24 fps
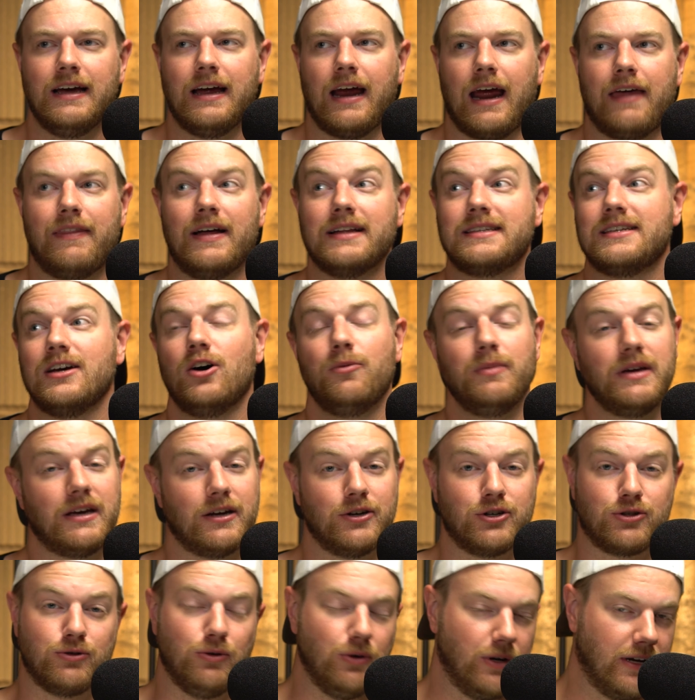And that's helped me
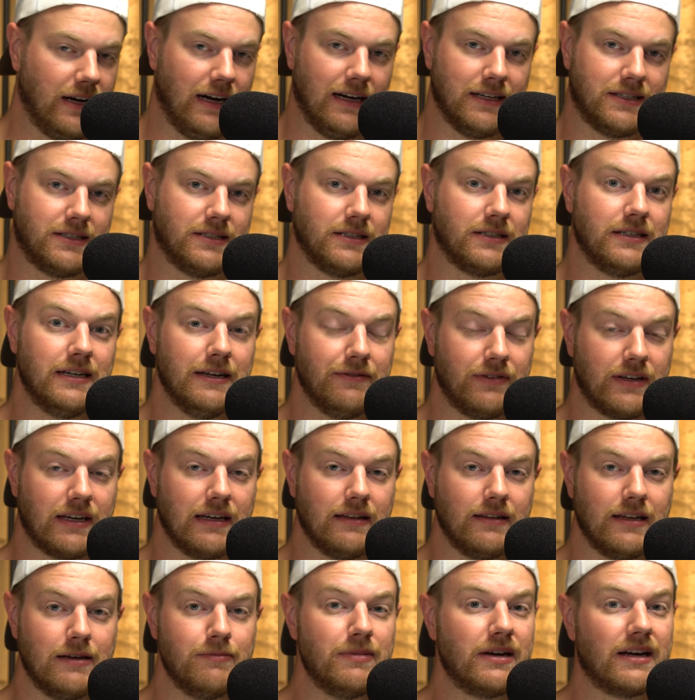control costs
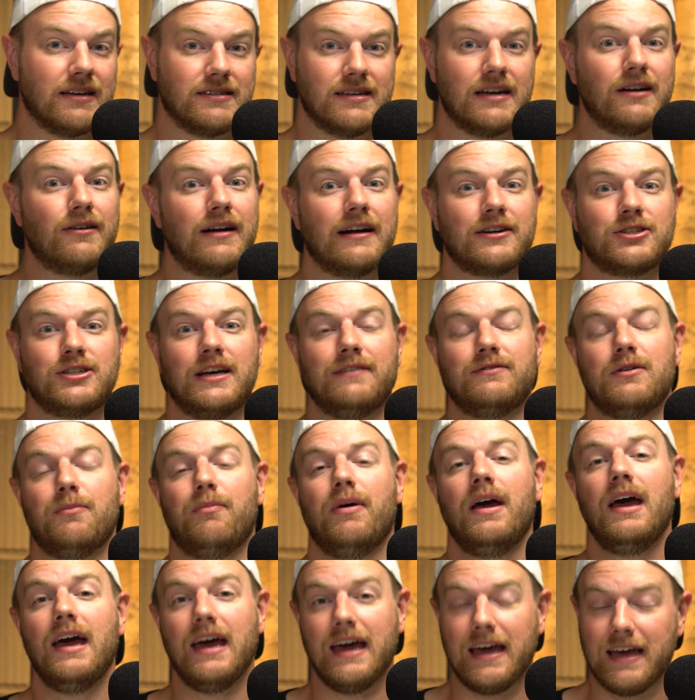significantly because I don't actually have to
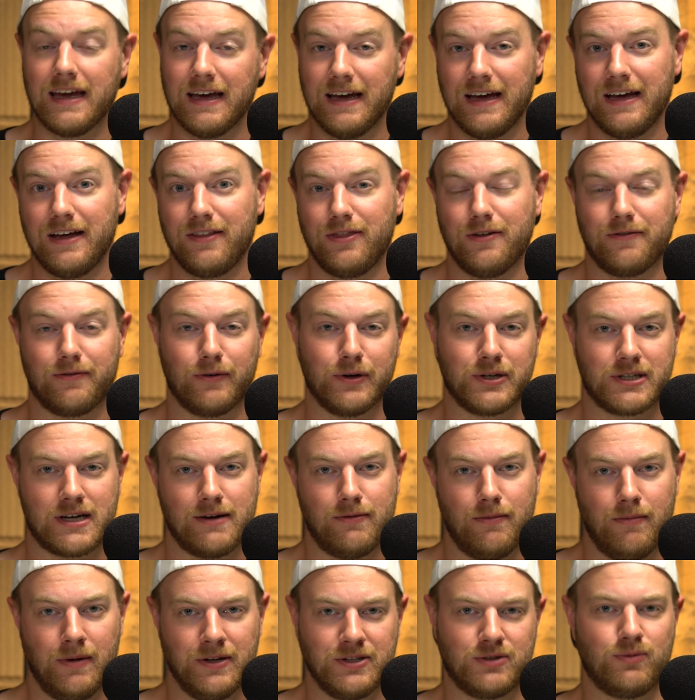pay the first
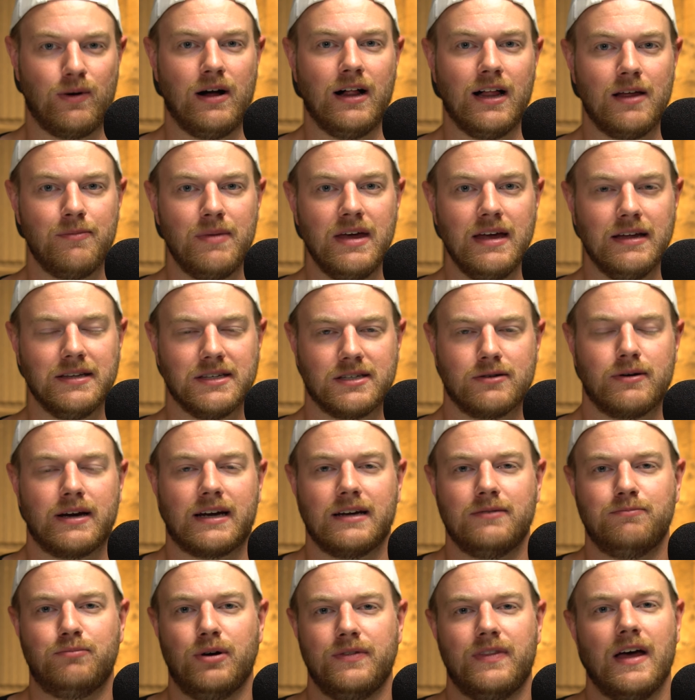couple months while I'm in, so I
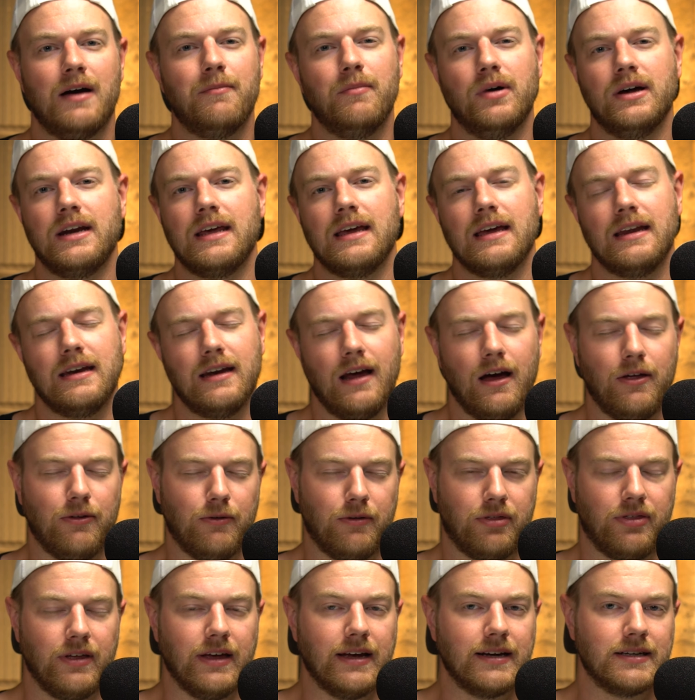can put that money into other
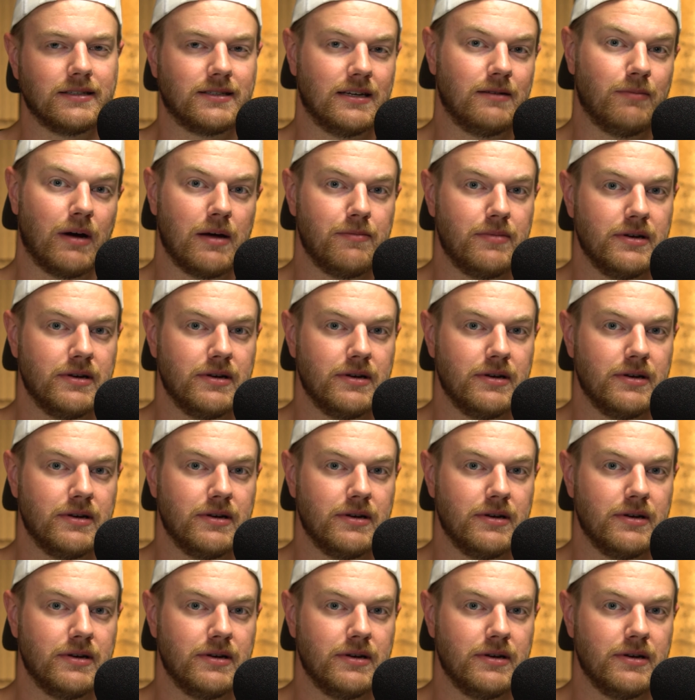things in my